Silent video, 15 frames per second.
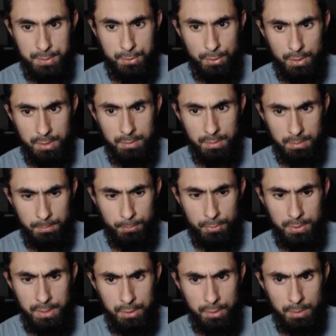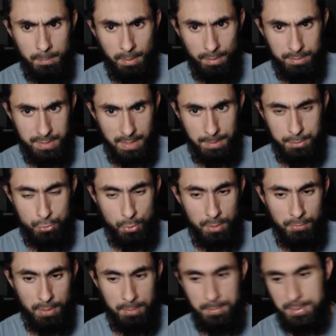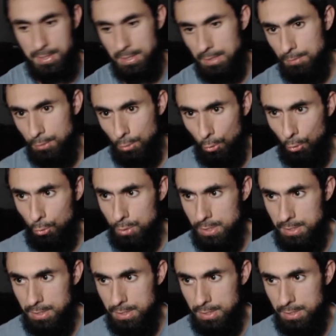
got pretty good amount of damage, 25%, even though OD